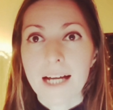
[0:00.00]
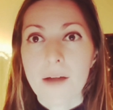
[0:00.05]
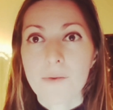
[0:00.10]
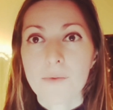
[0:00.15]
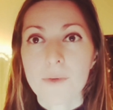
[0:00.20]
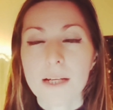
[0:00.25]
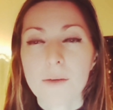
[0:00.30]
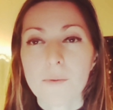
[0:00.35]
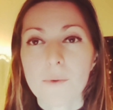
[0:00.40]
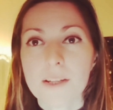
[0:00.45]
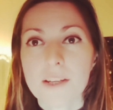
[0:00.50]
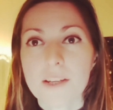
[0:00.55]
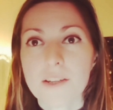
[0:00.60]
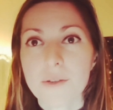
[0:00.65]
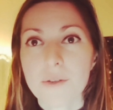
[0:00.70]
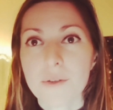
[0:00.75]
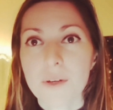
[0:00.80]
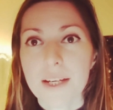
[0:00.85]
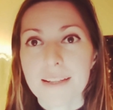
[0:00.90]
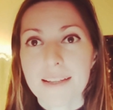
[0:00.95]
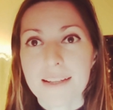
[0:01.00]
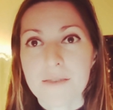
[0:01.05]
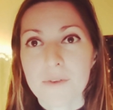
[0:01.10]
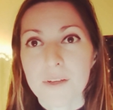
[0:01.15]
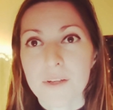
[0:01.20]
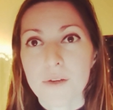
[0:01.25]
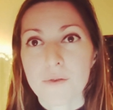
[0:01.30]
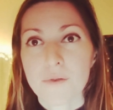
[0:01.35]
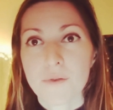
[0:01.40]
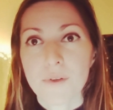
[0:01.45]
I really wanted to create this
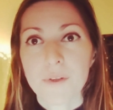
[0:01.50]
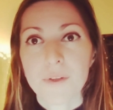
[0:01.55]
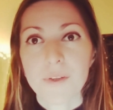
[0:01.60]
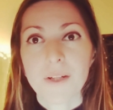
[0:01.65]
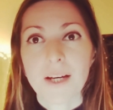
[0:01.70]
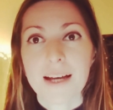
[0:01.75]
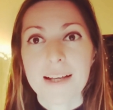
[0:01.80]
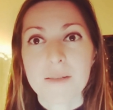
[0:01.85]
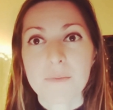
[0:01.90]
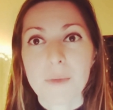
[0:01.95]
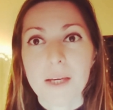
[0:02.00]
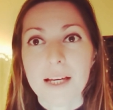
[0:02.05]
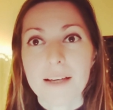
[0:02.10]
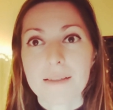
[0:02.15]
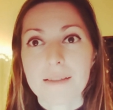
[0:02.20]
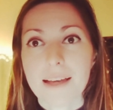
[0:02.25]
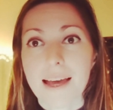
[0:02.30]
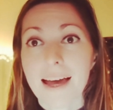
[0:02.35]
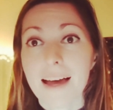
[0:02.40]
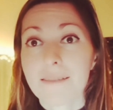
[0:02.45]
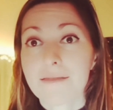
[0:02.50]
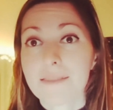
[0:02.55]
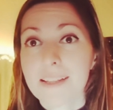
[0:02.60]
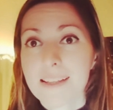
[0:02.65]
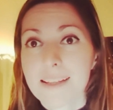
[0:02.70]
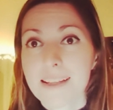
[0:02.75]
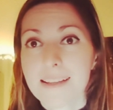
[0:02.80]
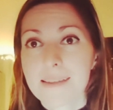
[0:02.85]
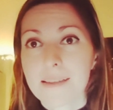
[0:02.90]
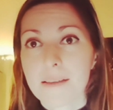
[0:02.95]
video for you guys because I haven't
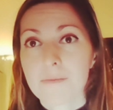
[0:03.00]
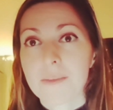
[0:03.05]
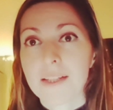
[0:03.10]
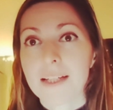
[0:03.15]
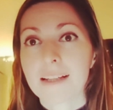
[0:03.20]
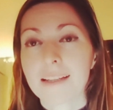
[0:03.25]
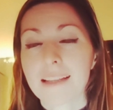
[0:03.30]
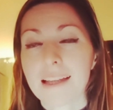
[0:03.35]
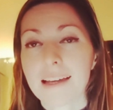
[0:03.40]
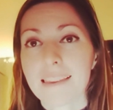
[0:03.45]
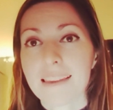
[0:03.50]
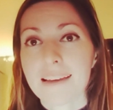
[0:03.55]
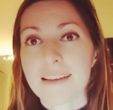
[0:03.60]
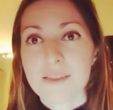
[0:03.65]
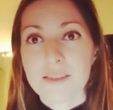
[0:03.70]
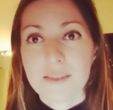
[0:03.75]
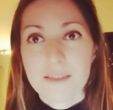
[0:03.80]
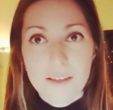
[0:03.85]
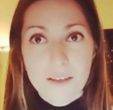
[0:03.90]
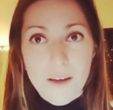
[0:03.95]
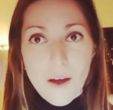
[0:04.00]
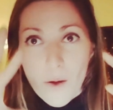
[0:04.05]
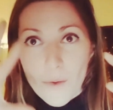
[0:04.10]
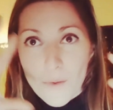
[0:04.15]
seen something like this